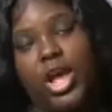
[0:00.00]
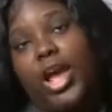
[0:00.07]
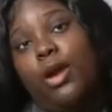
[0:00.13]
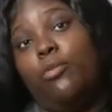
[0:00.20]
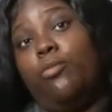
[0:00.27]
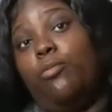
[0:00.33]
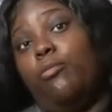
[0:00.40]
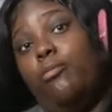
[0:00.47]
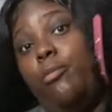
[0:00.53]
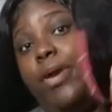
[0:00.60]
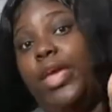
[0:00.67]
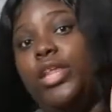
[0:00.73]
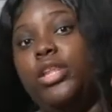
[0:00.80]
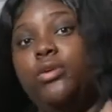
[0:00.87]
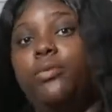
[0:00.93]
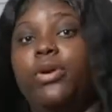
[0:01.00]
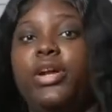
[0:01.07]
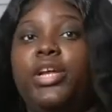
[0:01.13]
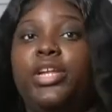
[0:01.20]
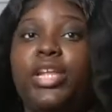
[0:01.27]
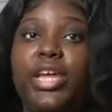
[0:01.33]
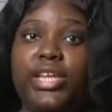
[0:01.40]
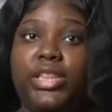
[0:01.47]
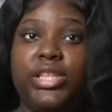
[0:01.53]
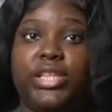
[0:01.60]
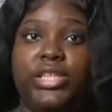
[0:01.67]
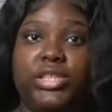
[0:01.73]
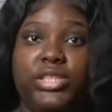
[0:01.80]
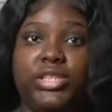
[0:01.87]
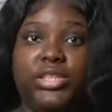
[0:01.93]
I mainly wear it like
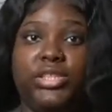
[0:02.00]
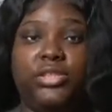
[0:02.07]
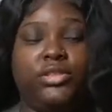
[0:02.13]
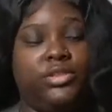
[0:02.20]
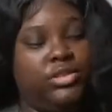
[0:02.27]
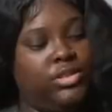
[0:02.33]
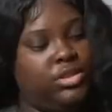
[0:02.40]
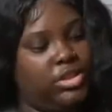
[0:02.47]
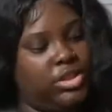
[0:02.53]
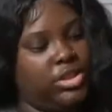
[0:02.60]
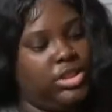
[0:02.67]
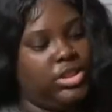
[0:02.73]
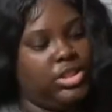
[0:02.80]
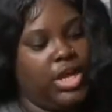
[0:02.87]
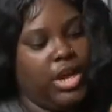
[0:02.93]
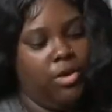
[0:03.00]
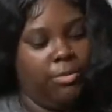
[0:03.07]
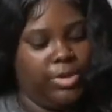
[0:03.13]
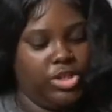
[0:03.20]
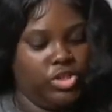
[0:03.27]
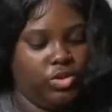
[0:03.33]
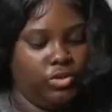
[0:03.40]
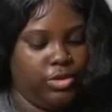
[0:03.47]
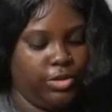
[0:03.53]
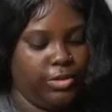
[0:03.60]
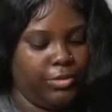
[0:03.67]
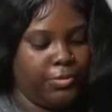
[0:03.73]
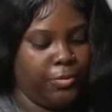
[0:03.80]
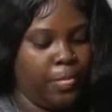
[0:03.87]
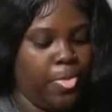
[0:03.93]
this to the side of my shoulder
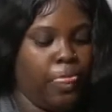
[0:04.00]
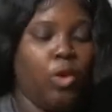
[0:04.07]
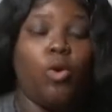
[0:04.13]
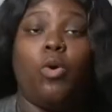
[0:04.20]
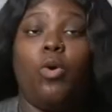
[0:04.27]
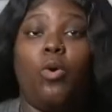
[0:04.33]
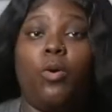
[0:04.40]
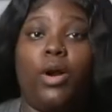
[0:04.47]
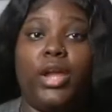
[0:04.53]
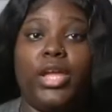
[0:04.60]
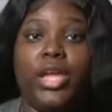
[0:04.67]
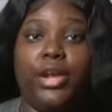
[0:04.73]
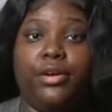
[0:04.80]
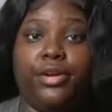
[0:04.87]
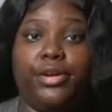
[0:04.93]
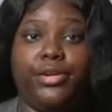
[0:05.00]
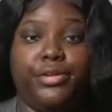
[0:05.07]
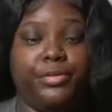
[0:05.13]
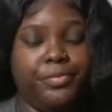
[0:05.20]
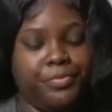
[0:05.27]
where I carry her.